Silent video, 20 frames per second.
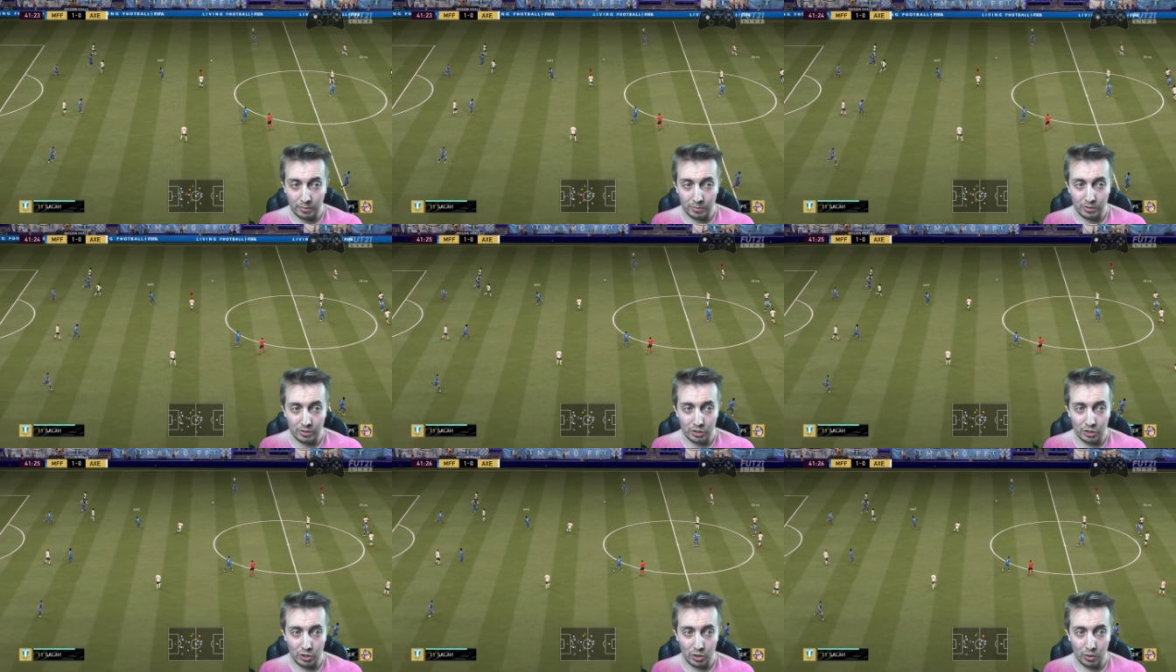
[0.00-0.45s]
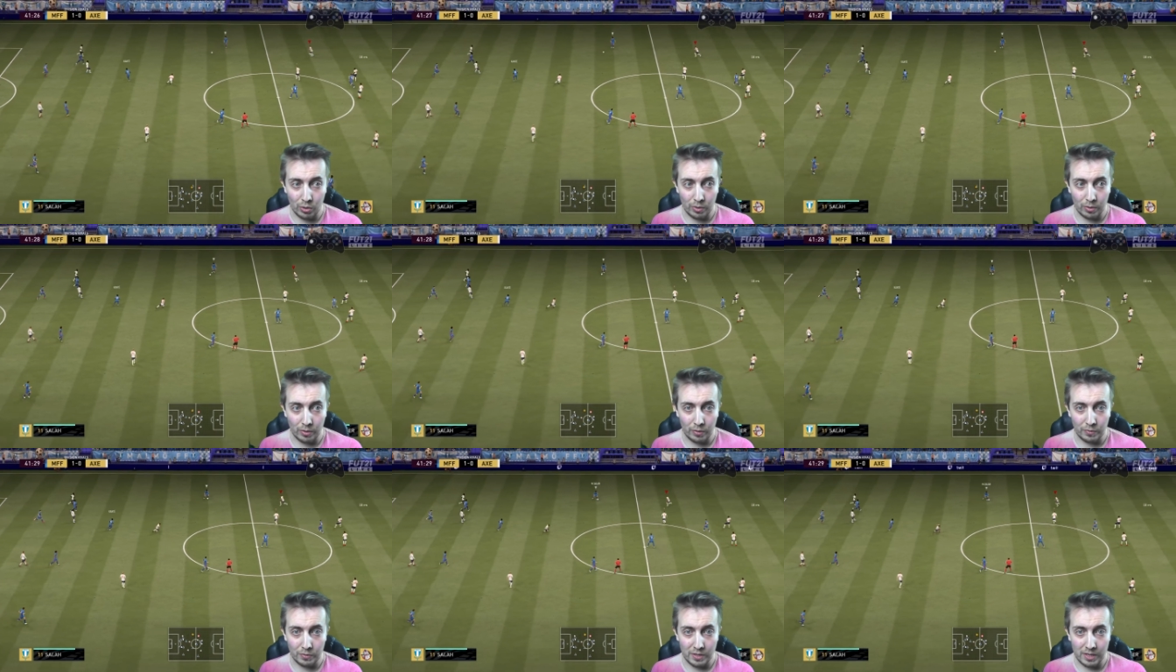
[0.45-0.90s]
a shot.
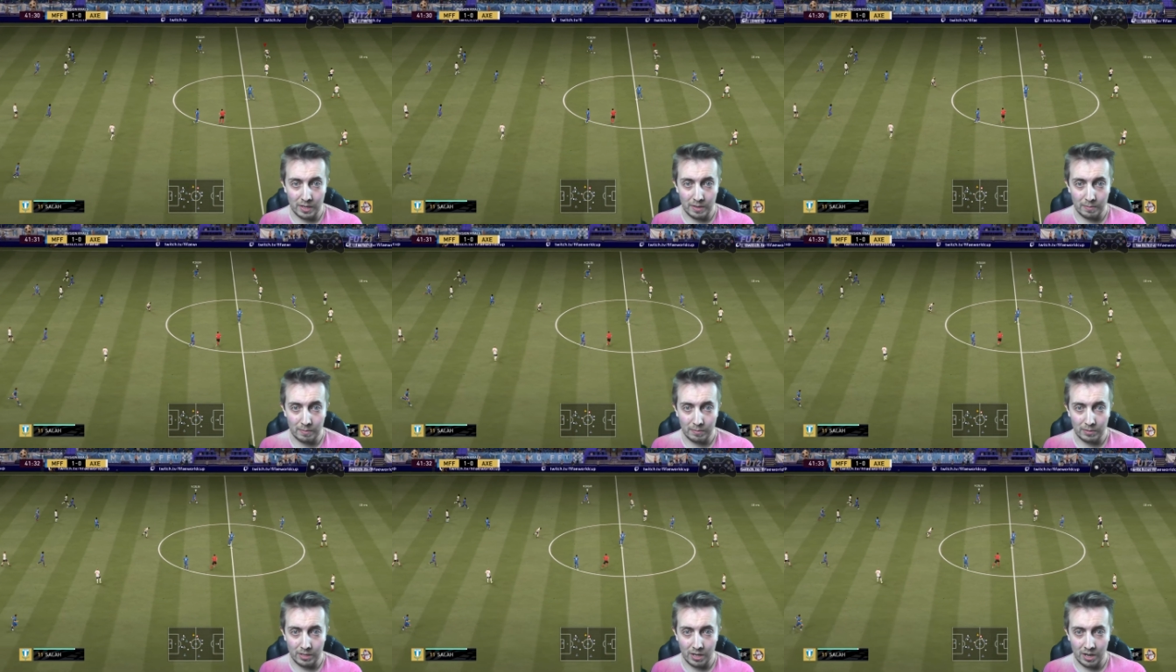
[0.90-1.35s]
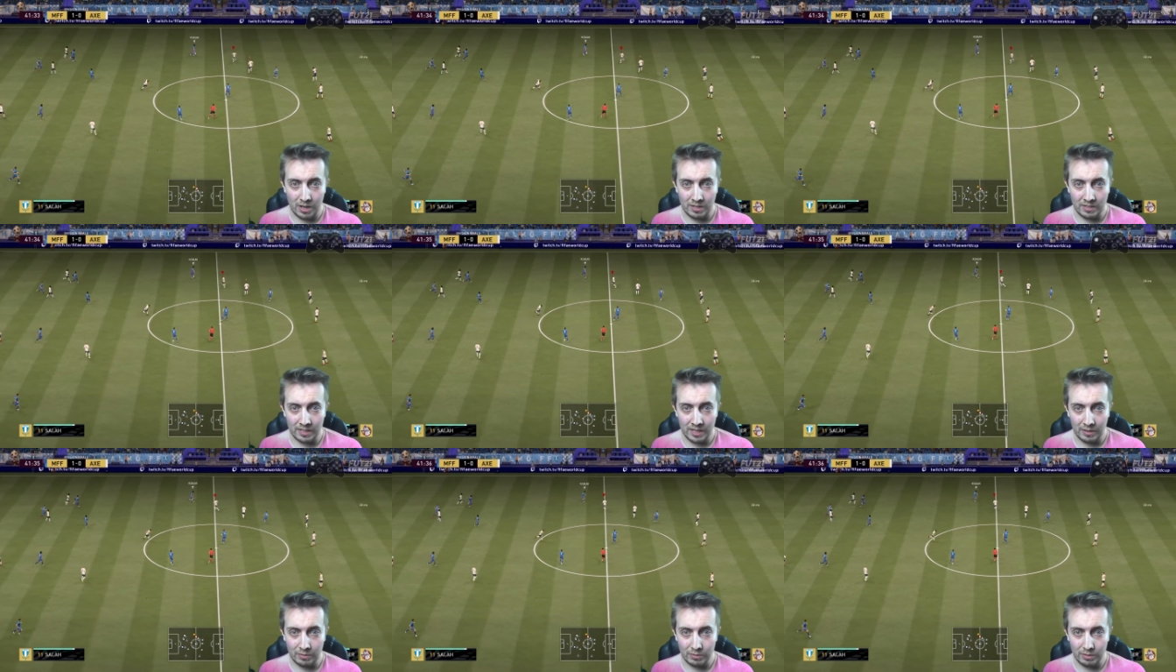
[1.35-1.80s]
Obviously, turned
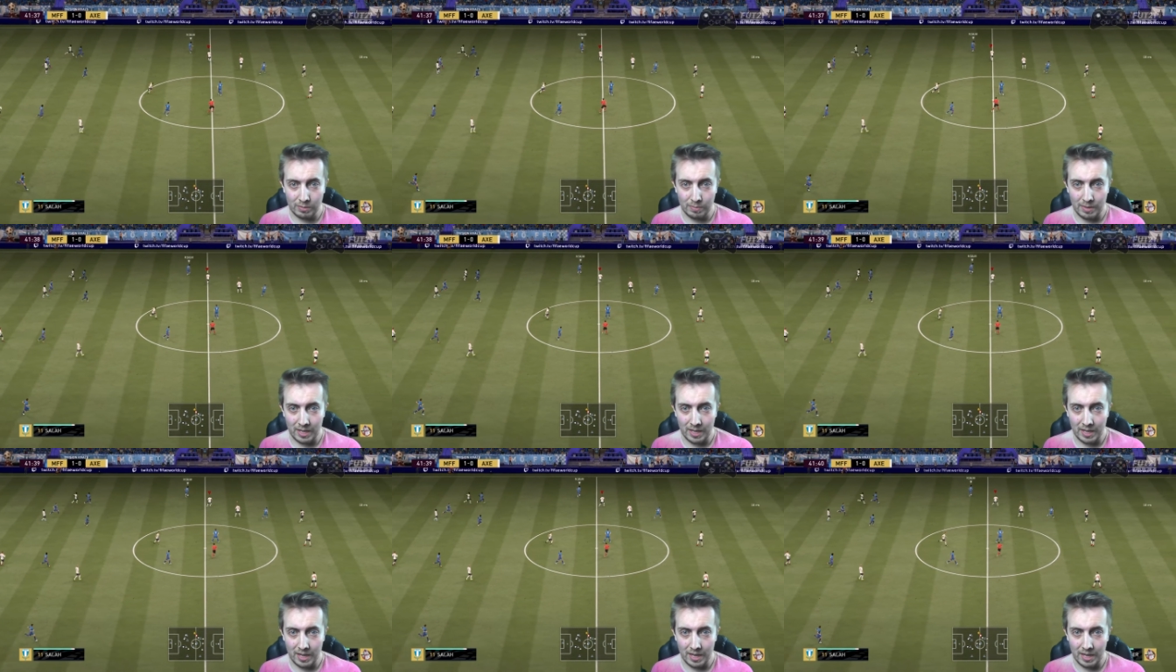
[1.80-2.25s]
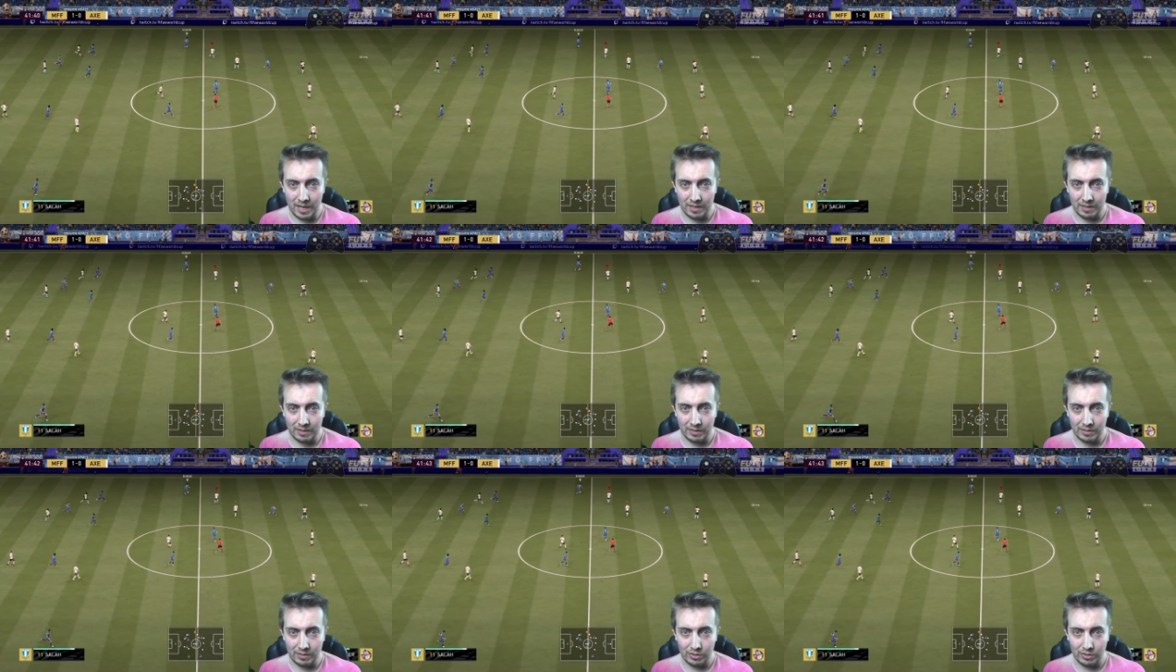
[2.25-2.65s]
out to be uh,